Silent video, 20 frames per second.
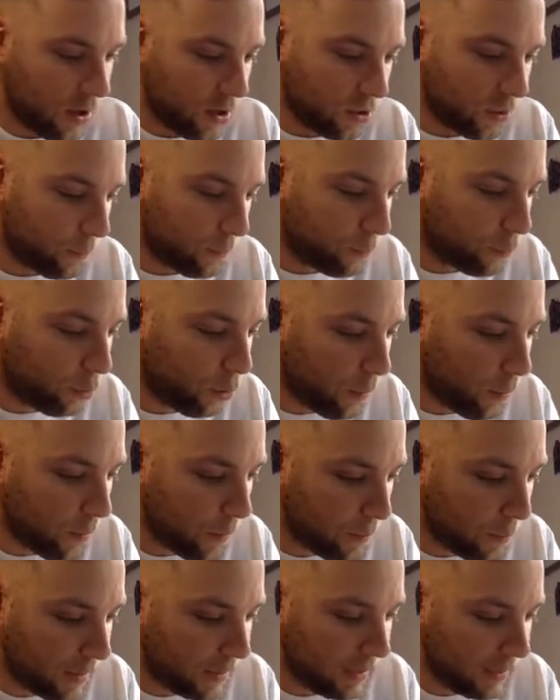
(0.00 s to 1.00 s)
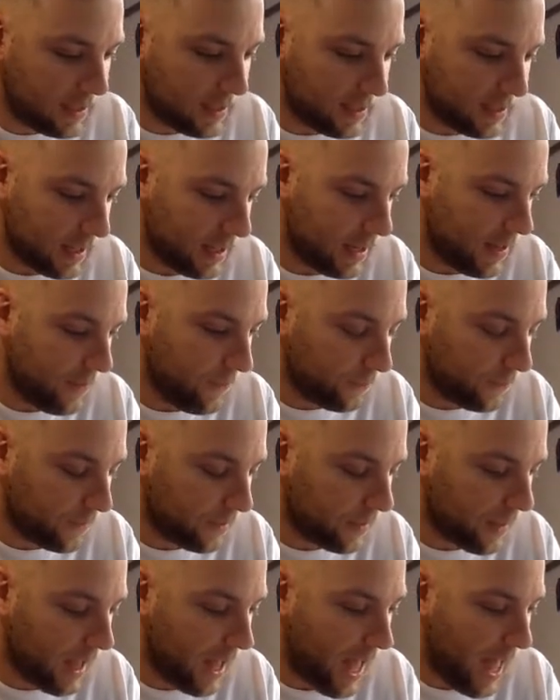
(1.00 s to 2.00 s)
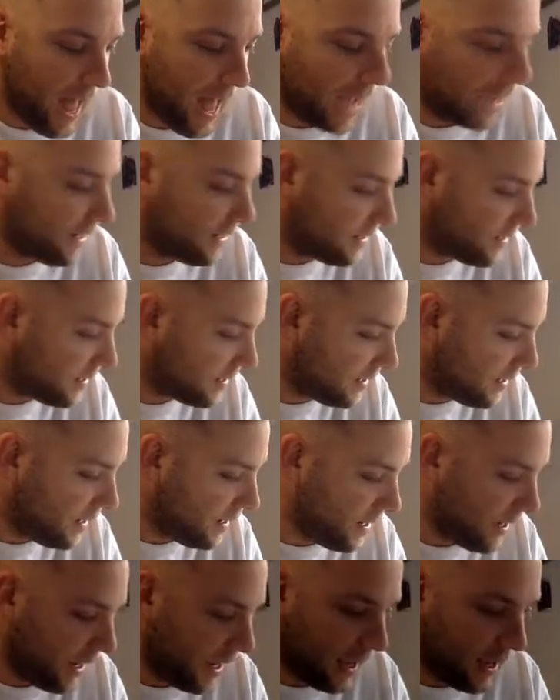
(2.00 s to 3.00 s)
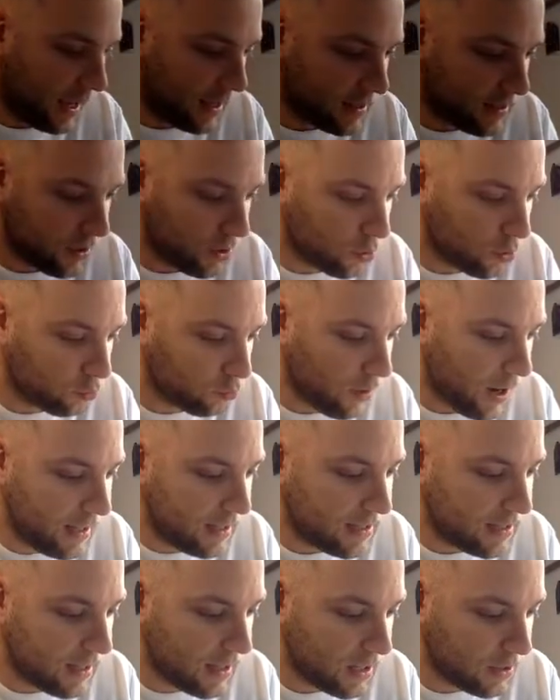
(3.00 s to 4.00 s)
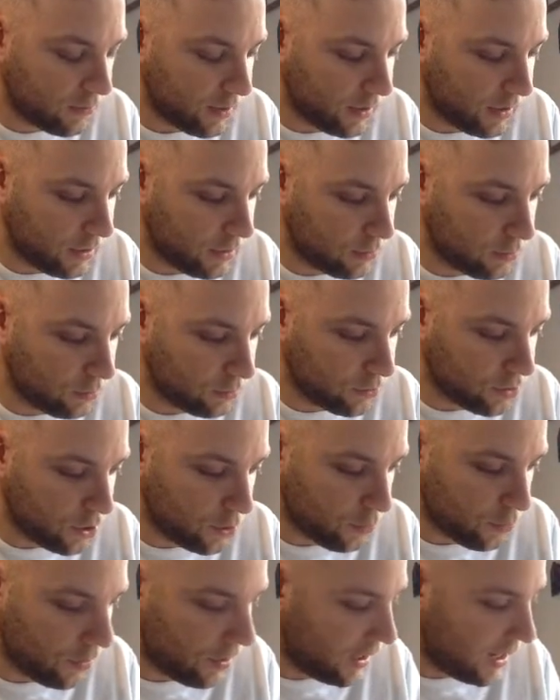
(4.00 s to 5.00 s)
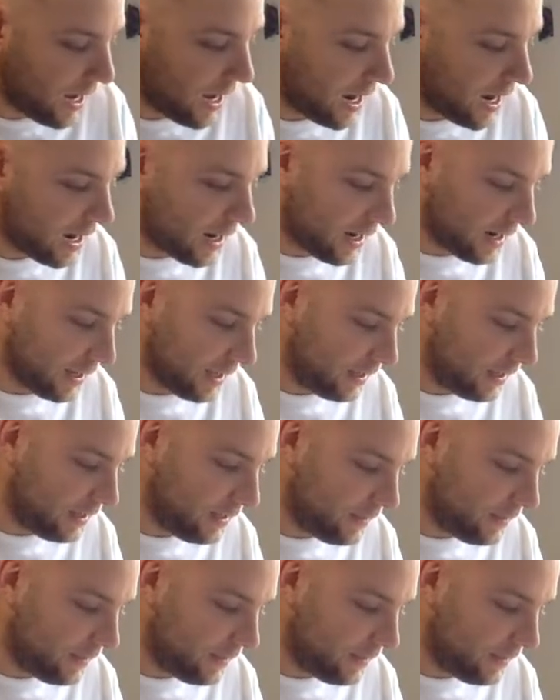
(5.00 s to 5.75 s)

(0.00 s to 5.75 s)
The probability that x is greater than or equal to 9